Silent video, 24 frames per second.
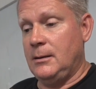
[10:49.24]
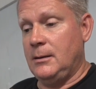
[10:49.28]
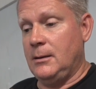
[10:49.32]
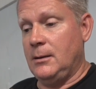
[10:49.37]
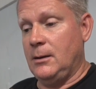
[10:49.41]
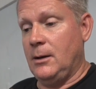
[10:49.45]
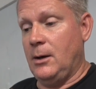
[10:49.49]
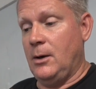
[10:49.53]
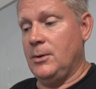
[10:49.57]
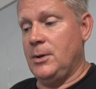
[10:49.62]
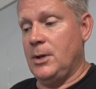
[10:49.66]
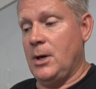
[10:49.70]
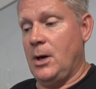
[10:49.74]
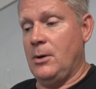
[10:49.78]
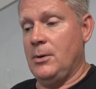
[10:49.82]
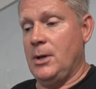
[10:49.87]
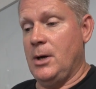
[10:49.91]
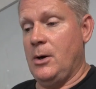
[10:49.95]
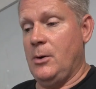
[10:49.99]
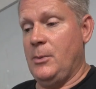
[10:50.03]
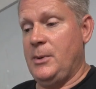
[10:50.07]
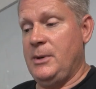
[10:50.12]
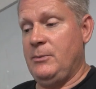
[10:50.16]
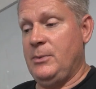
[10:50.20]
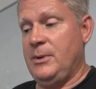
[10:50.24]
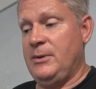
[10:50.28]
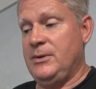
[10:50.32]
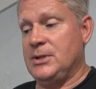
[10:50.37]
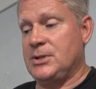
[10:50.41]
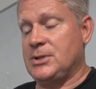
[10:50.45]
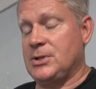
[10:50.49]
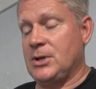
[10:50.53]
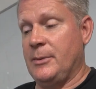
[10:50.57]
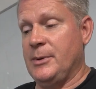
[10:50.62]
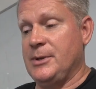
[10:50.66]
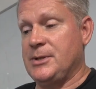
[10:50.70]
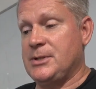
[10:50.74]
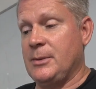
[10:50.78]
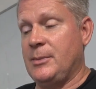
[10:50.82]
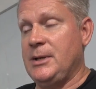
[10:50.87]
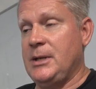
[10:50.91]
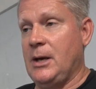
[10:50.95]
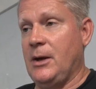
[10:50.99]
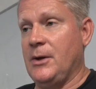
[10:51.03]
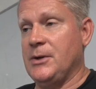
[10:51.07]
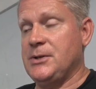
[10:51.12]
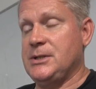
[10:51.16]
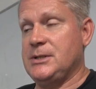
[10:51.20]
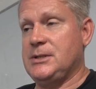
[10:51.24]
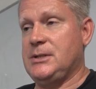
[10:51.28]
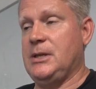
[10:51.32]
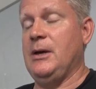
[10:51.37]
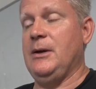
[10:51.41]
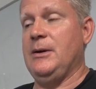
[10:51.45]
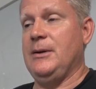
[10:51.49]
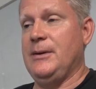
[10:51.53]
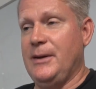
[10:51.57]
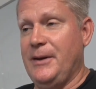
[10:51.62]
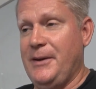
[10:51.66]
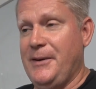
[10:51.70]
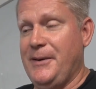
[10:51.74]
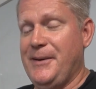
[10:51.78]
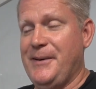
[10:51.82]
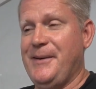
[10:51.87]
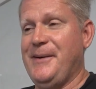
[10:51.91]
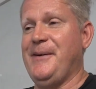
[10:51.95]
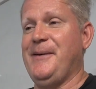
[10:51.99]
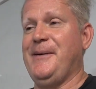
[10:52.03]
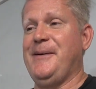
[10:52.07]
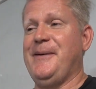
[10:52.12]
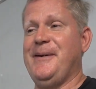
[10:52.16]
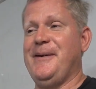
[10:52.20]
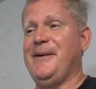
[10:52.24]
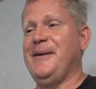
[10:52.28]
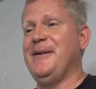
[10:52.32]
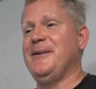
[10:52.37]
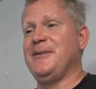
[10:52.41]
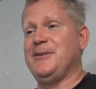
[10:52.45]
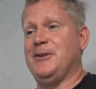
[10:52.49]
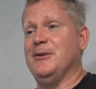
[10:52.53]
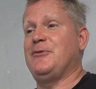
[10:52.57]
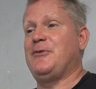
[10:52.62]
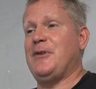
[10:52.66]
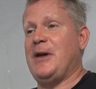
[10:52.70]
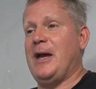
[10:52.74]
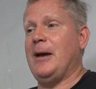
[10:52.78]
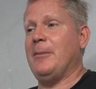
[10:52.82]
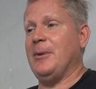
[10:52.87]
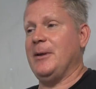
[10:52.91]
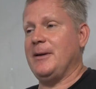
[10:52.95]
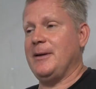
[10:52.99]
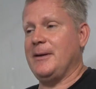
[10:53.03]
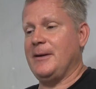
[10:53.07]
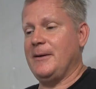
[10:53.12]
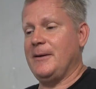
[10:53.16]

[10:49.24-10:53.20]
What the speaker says: Oh, no, we determined somebody else is the family.